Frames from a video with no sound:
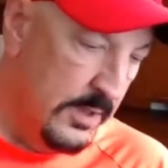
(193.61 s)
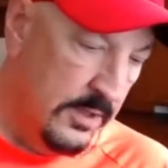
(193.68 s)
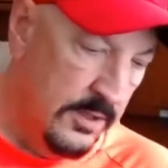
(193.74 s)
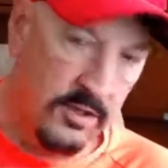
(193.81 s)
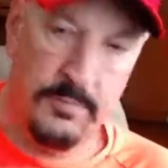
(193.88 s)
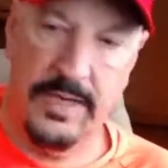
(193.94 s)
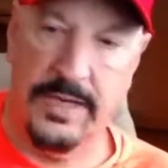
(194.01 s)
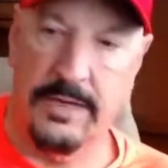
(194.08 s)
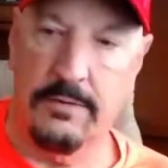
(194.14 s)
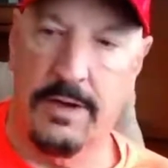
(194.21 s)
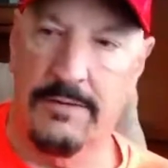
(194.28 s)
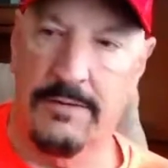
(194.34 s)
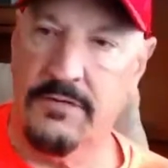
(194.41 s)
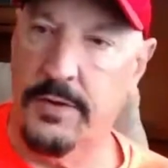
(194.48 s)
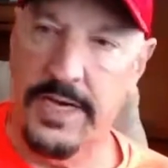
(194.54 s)
you're better
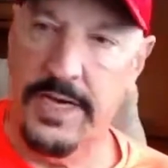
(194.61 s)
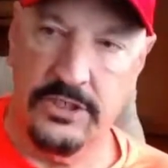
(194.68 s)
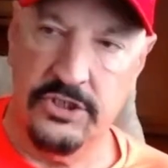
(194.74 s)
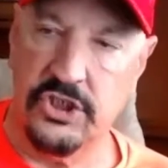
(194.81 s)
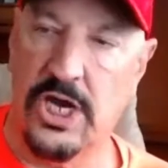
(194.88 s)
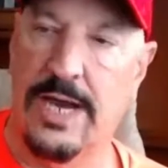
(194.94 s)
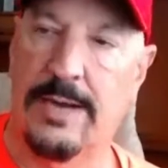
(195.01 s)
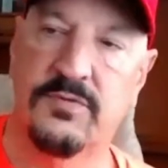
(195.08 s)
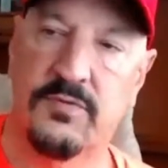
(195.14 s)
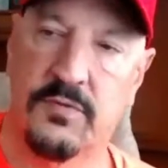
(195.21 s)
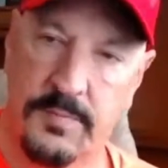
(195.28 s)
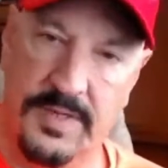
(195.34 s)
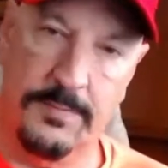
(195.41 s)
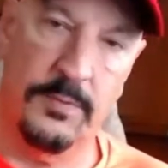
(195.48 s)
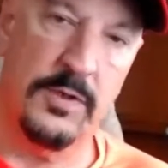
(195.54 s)
off creating jobs where
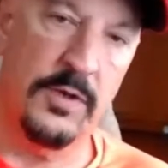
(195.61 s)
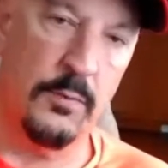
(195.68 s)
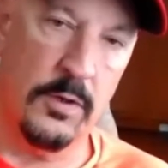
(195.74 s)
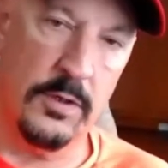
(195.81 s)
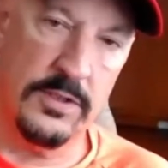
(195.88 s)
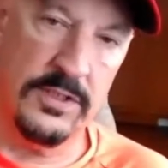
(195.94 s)
people can work.